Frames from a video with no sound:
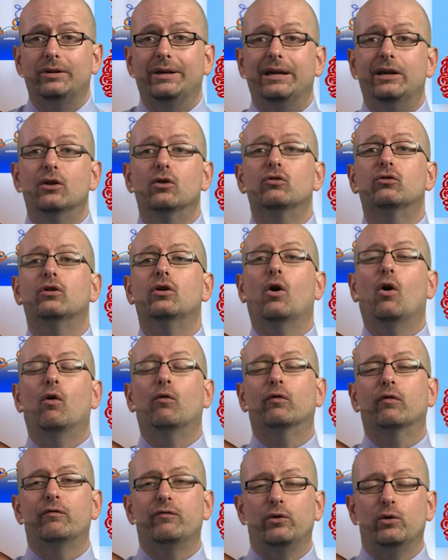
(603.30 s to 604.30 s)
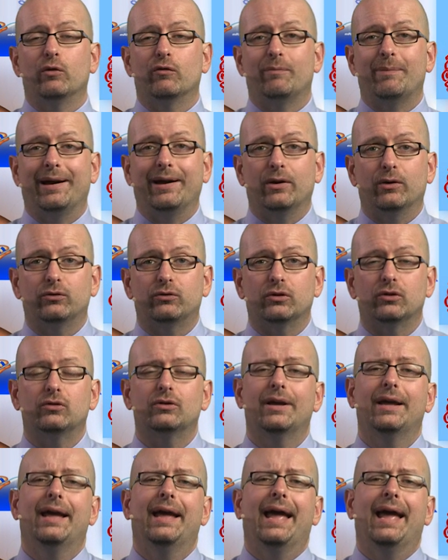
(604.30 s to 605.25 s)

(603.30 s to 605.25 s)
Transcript: here's an overview of meiosis.